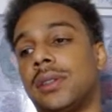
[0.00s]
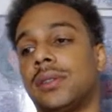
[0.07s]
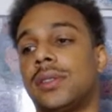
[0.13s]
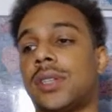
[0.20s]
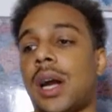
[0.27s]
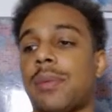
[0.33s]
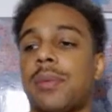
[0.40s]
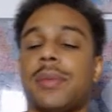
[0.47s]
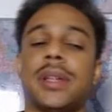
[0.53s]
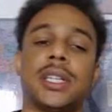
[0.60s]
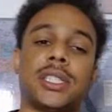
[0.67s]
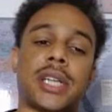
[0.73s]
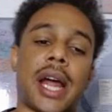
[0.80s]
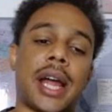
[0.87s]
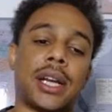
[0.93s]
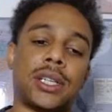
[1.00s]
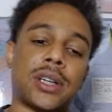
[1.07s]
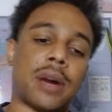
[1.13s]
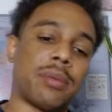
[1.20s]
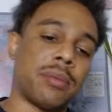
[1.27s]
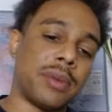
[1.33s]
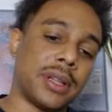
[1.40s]
drop them in the chat,
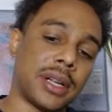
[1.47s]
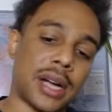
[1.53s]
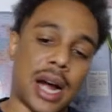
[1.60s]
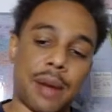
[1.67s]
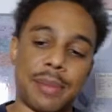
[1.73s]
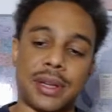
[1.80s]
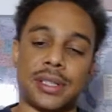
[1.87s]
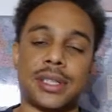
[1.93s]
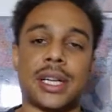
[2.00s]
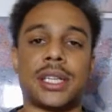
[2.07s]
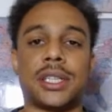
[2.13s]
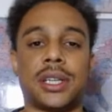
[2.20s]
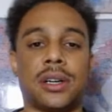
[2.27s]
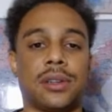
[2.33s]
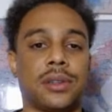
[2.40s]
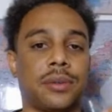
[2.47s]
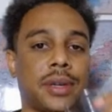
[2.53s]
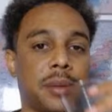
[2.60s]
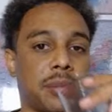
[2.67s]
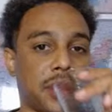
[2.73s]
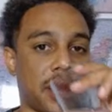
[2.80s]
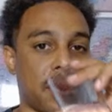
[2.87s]
drop them in the comment section on the
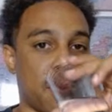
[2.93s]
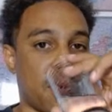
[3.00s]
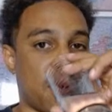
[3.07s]
replay.